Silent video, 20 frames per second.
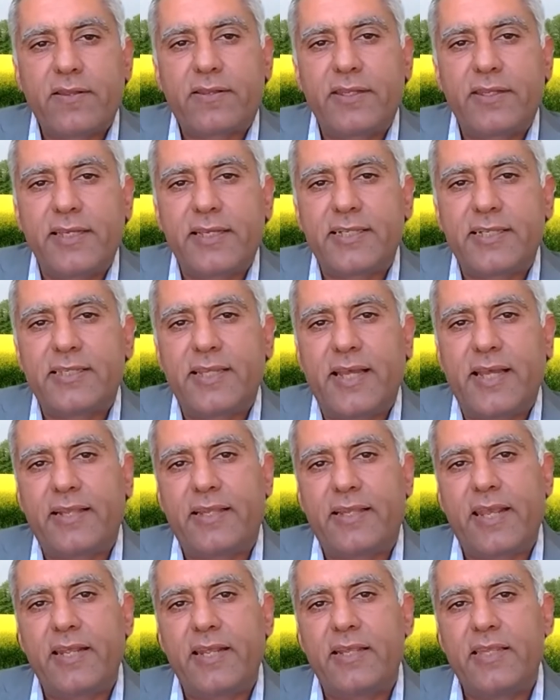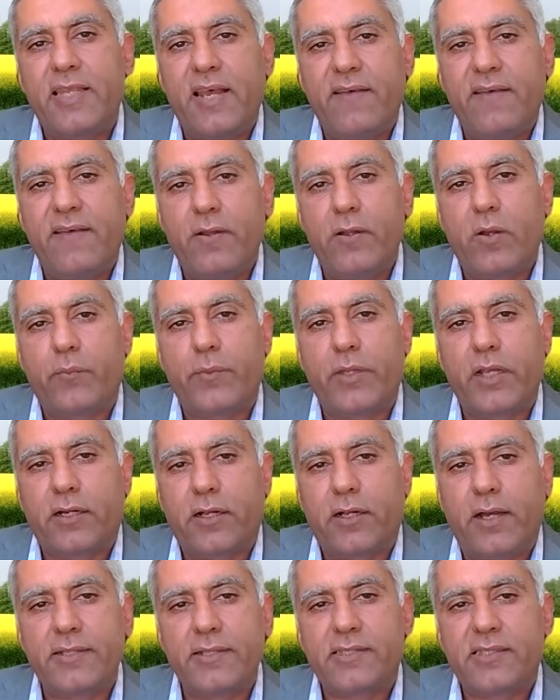things that they develop the
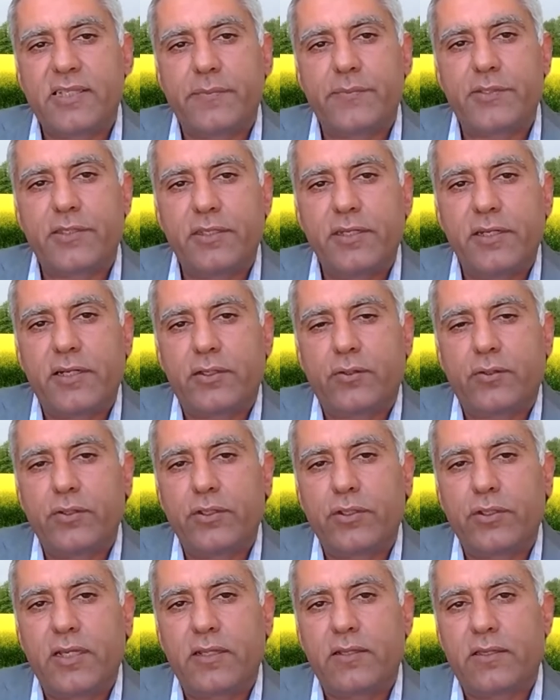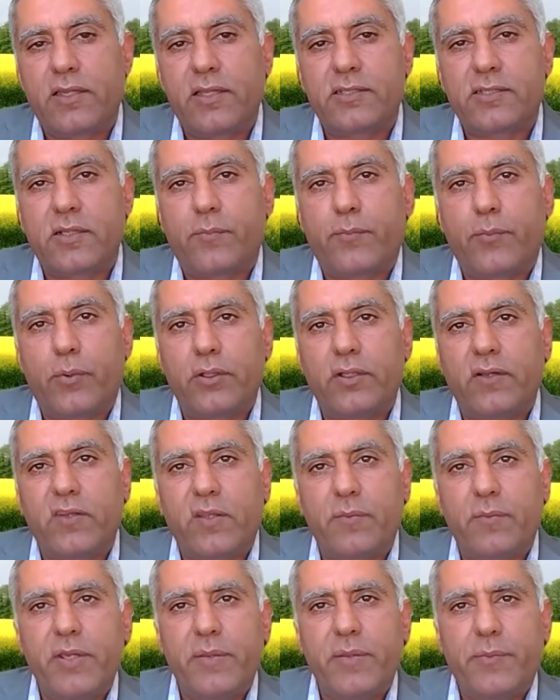concepts here to get the support of
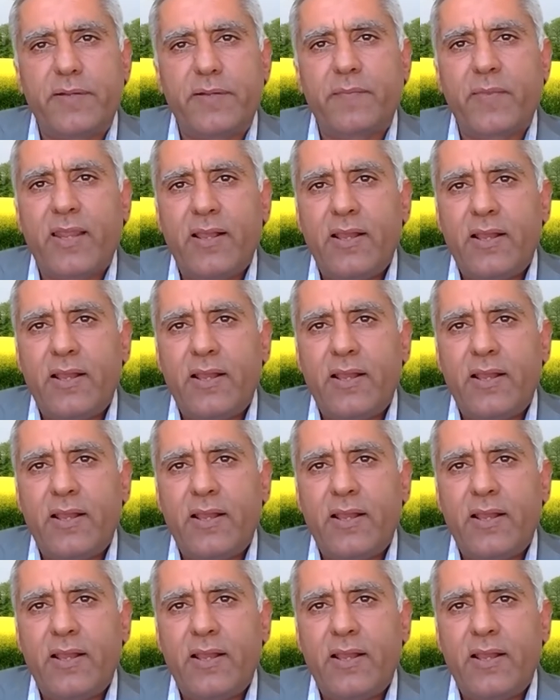the people.